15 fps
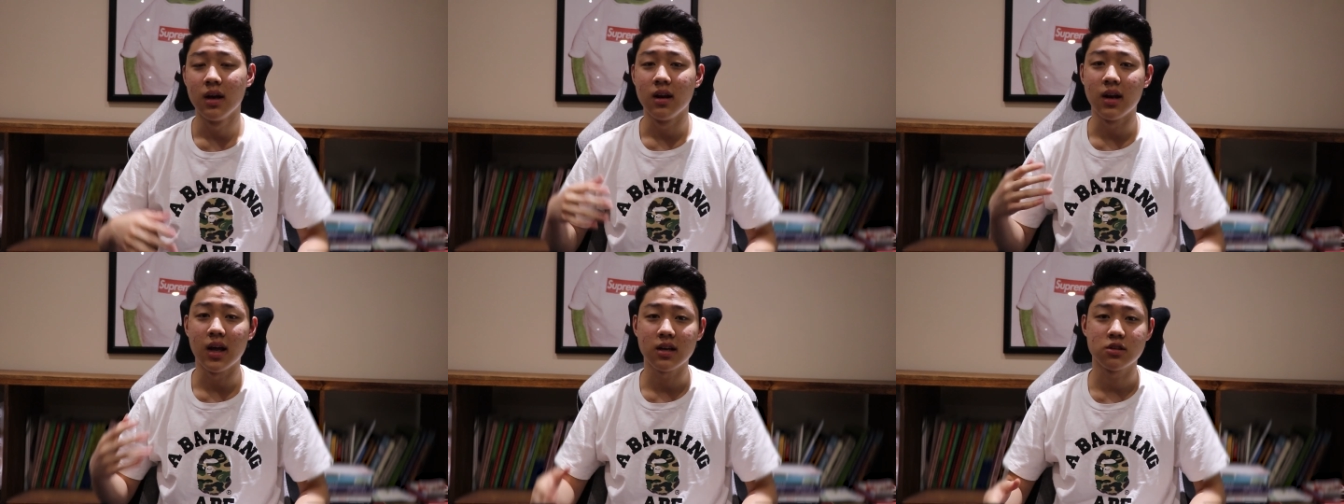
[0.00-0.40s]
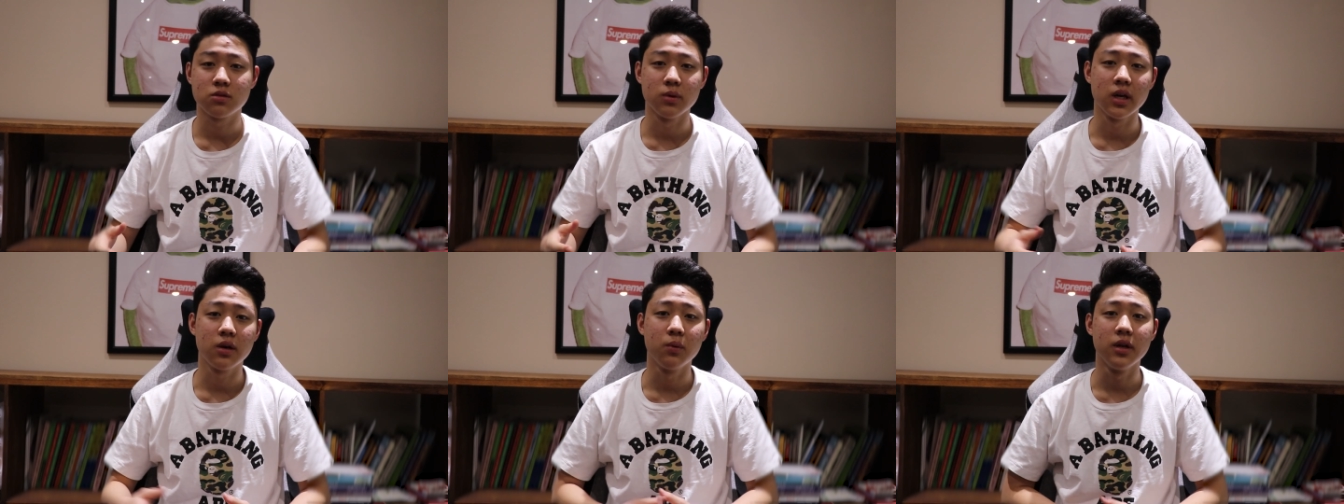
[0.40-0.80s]
Next
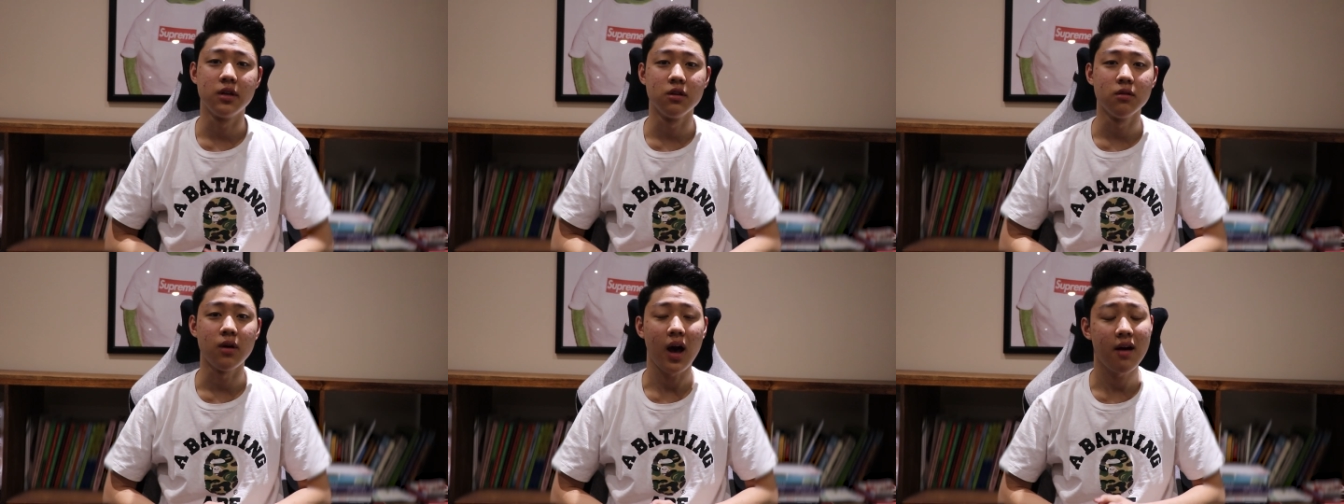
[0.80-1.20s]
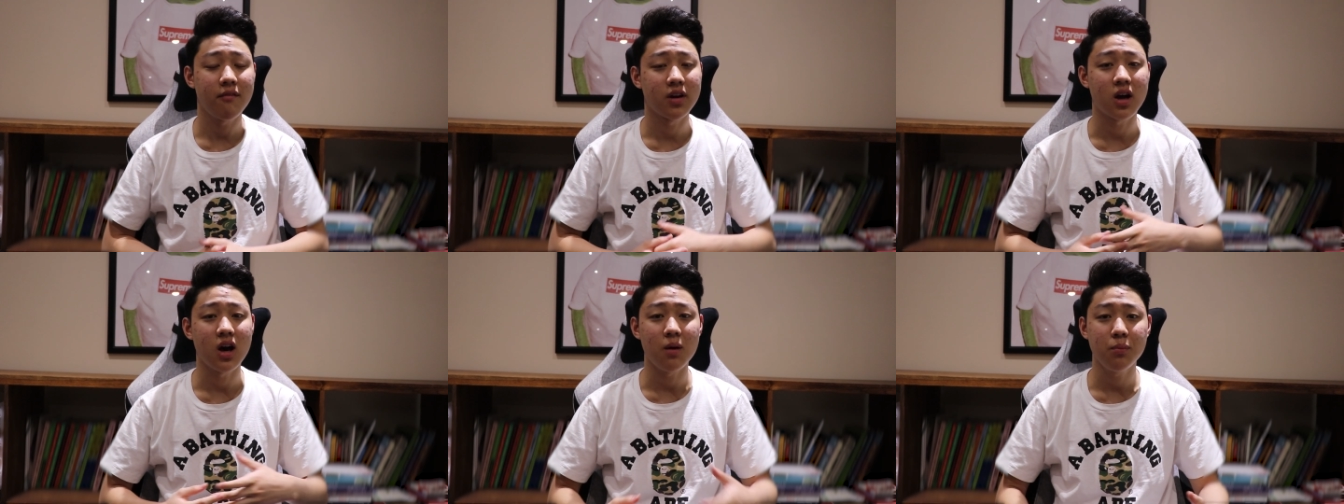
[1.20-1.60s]
week, we do have
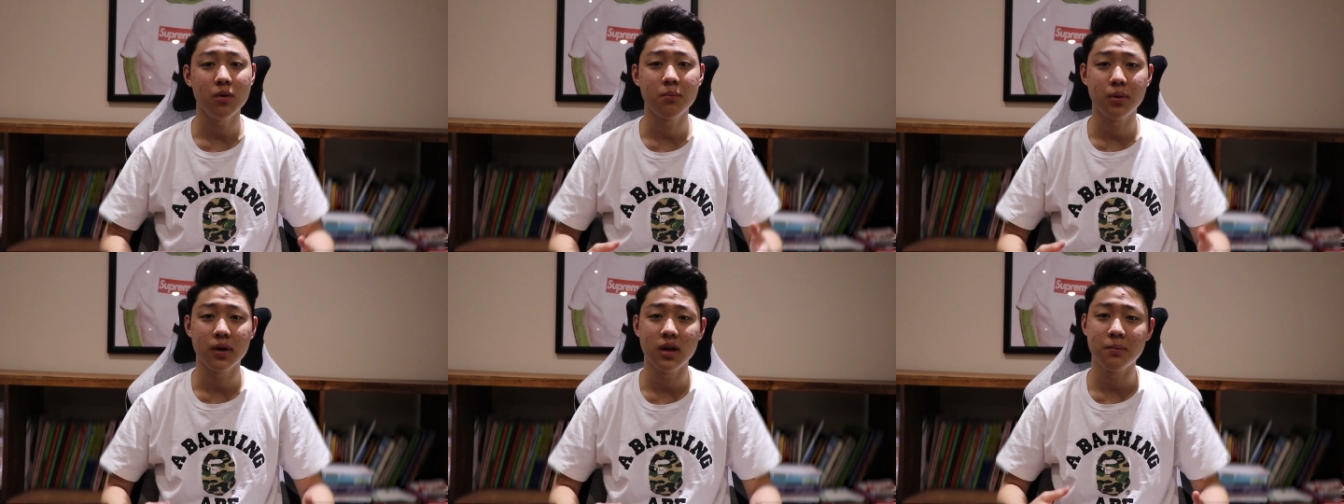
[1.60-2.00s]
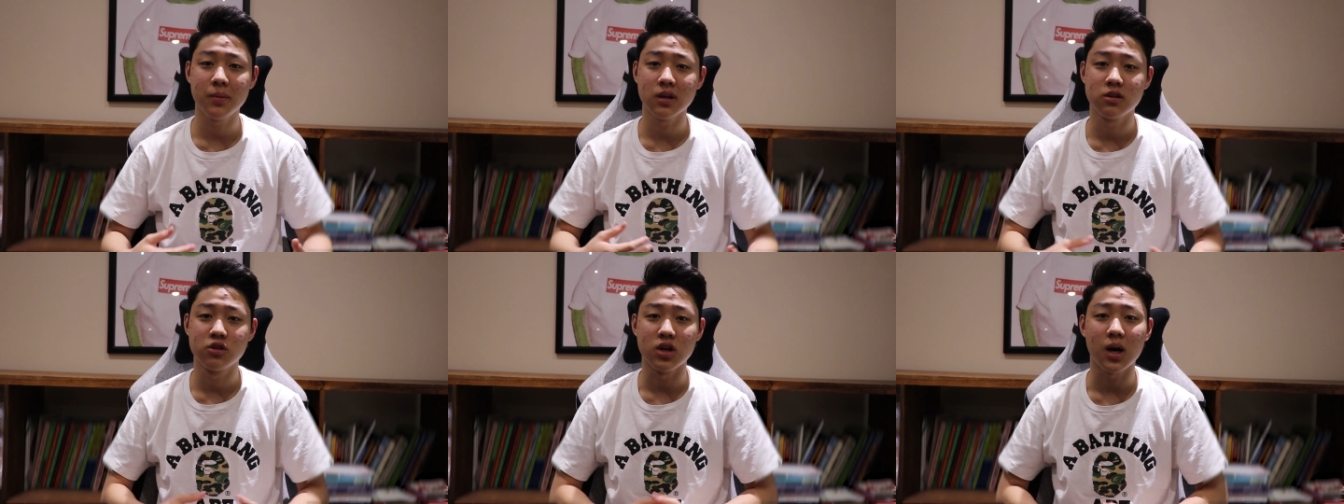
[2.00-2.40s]
a couple pretty
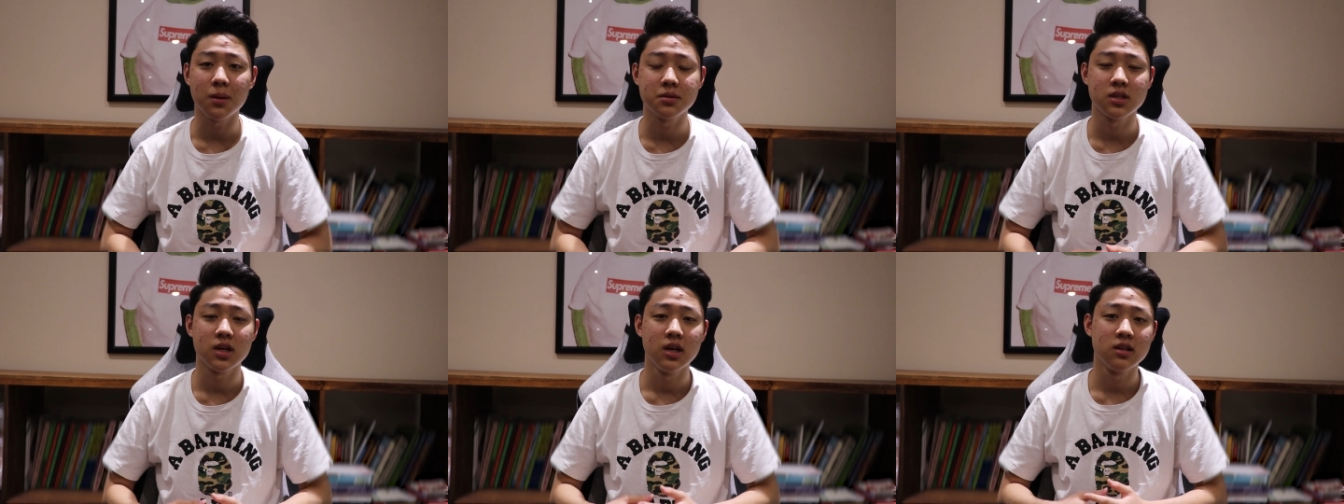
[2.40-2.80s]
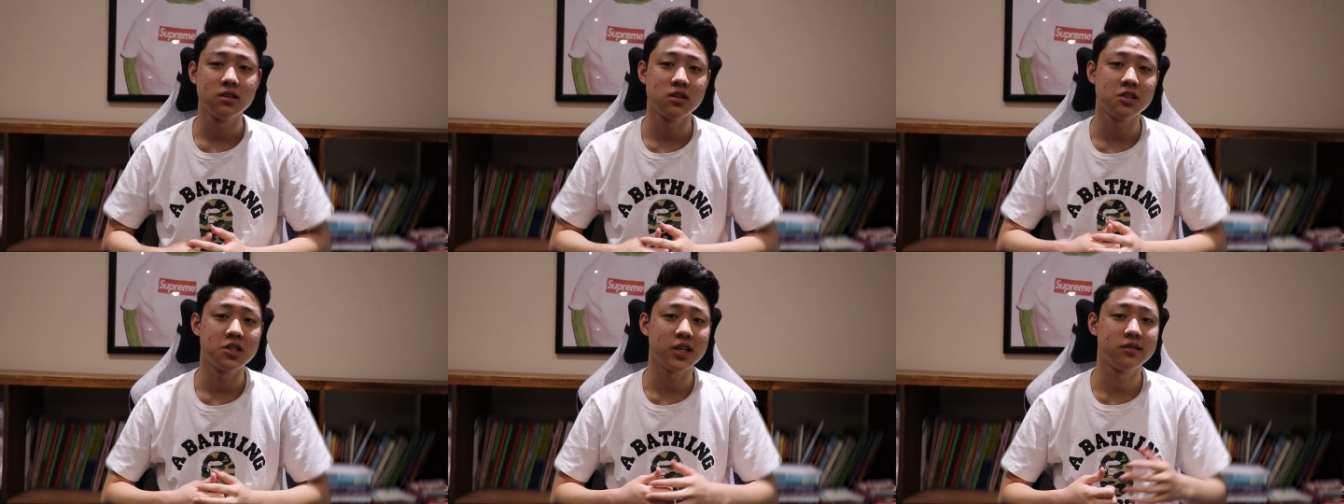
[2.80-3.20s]
big drops,
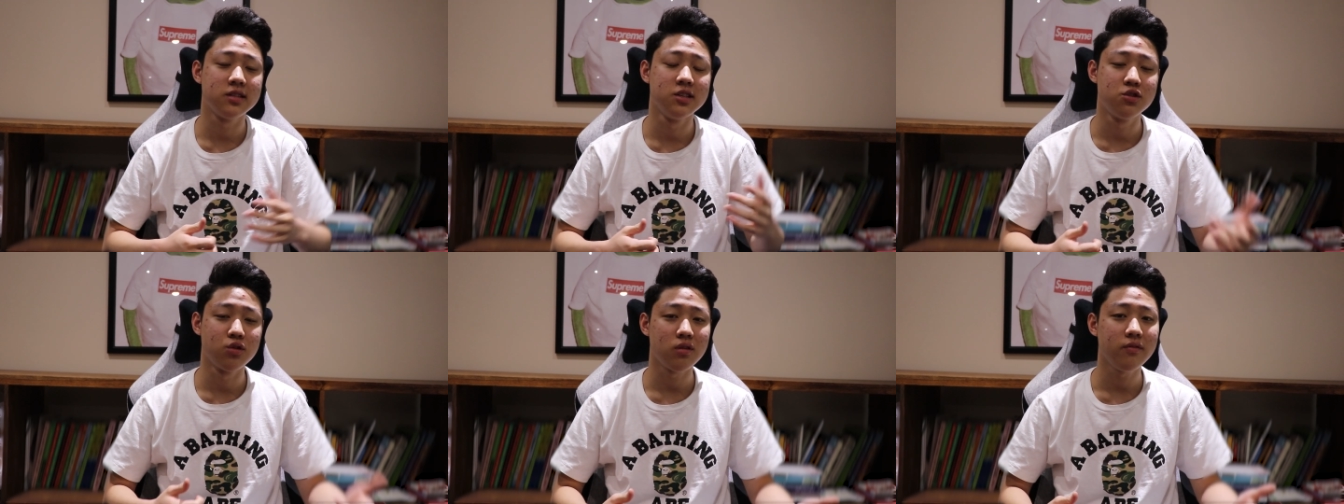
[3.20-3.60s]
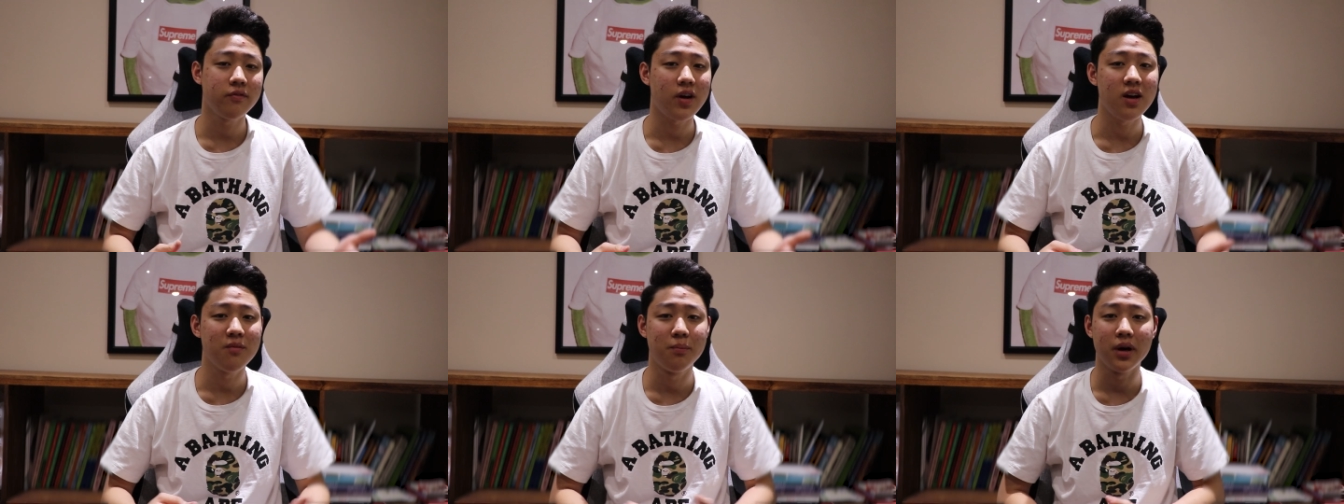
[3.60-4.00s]
such as the Jordan
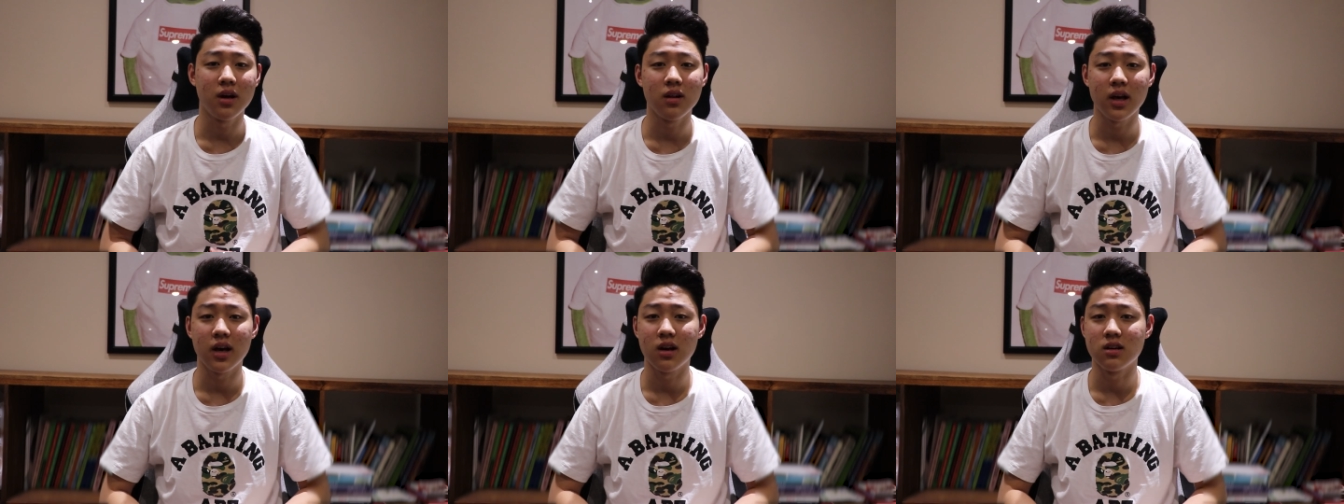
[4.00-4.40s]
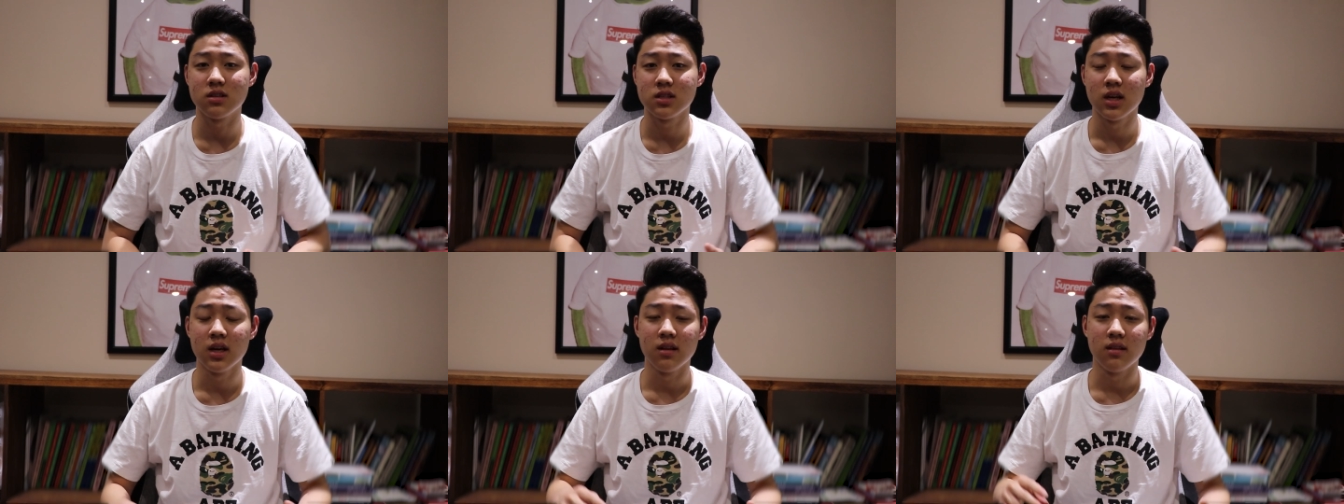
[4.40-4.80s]
5 Bel-Airs,